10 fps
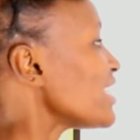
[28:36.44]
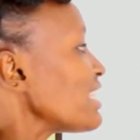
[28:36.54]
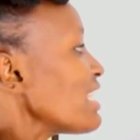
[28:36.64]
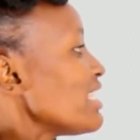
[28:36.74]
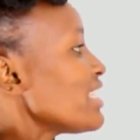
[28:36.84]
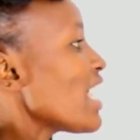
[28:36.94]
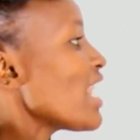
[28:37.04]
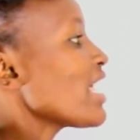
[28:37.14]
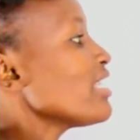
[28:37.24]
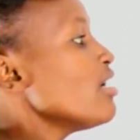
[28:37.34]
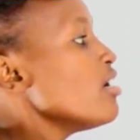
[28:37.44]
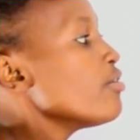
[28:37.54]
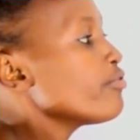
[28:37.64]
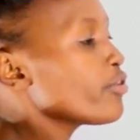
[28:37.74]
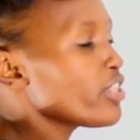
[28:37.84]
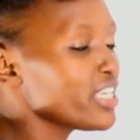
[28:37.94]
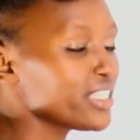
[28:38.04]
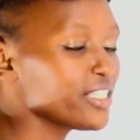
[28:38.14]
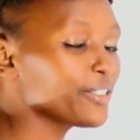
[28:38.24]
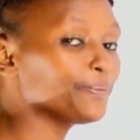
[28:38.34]
the center line for
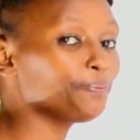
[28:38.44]
this